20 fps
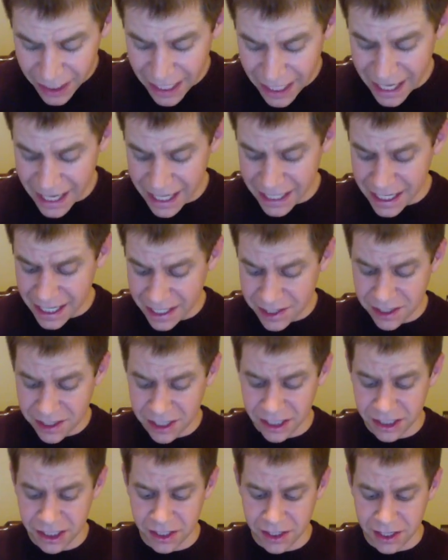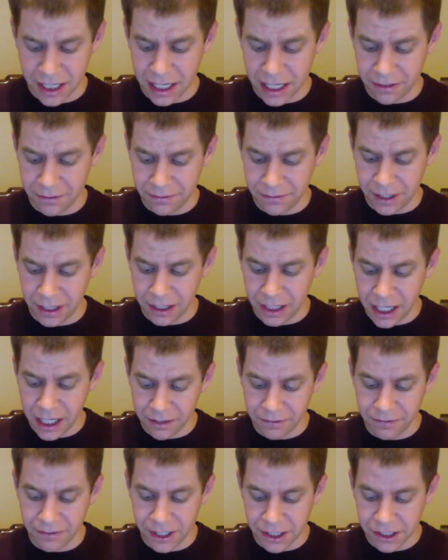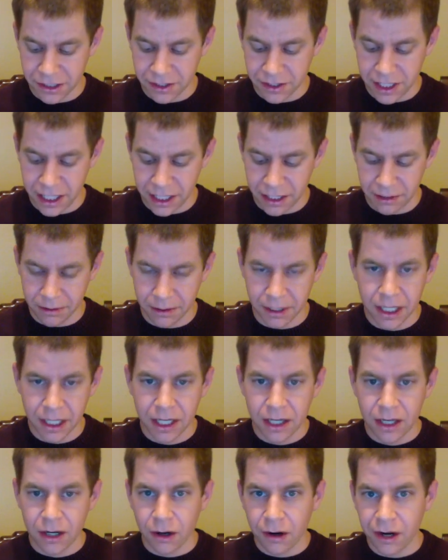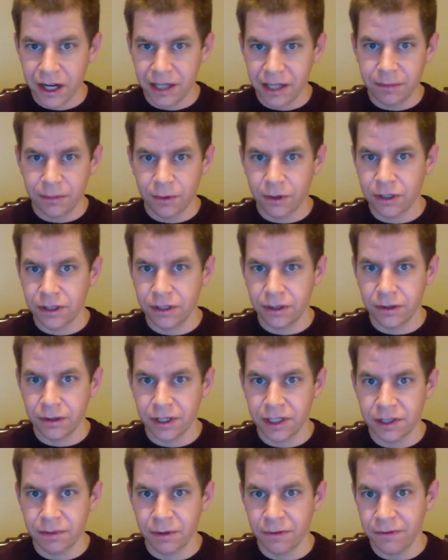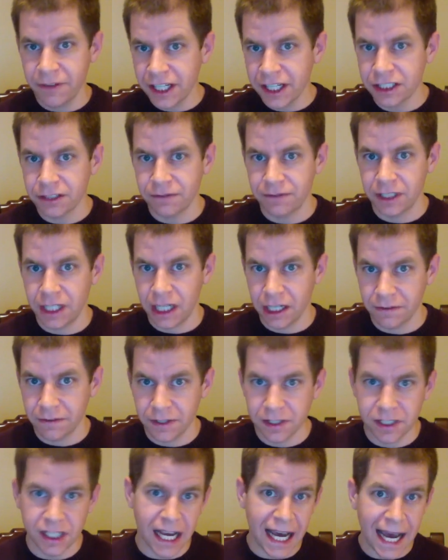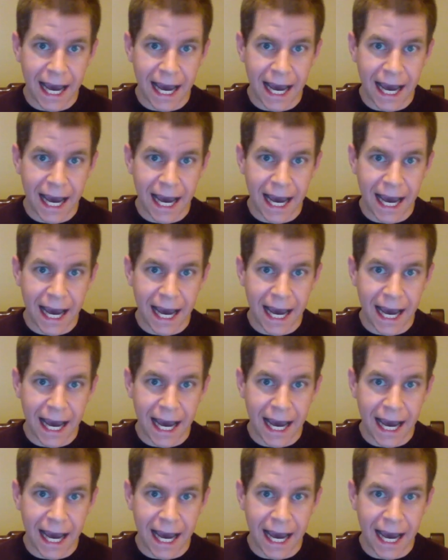And as such, it's got a lot of features that are oriented more towards professional photographers.